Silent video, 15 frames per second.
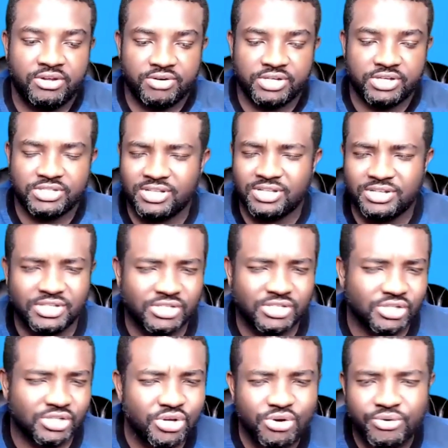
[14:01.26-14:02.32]
So there's this
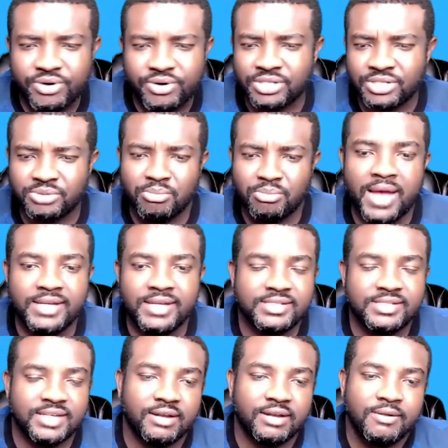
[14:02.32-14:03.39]
curious
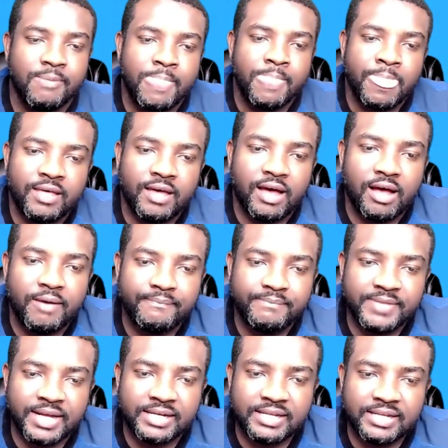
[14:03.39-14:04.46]
mindset
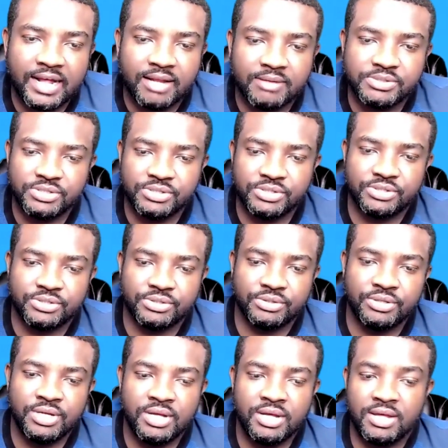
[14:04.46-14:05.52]
that helps you to
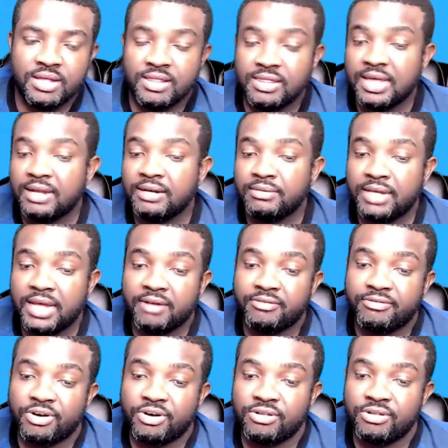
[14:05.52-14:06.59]
then get
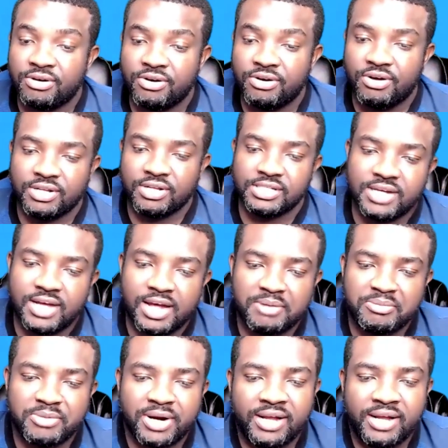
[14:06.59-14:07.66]
further all the time,
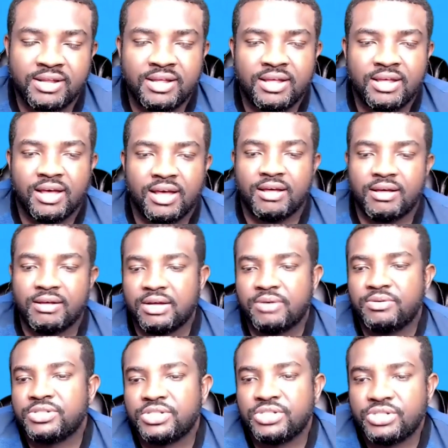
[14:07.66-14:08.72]
right? That
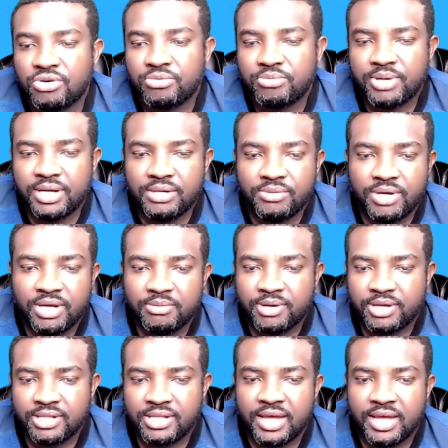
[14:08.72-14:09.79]
was a joke, by the way, by
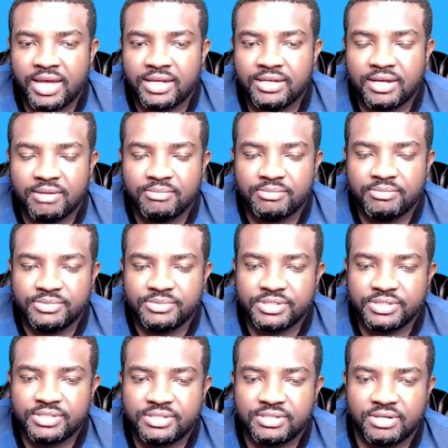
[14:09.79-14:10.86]
the egg. I'm
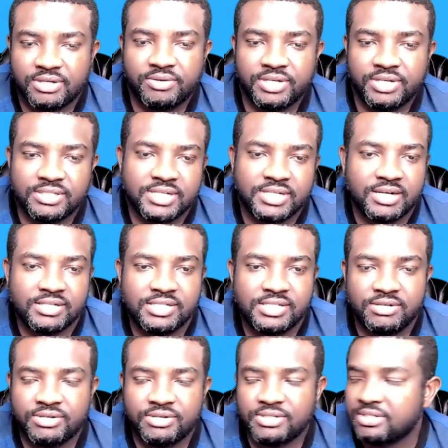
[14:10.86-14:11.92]
just always kind of
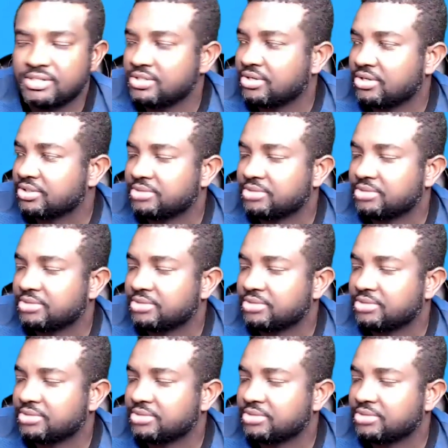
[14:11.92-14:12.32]
serious on jokes.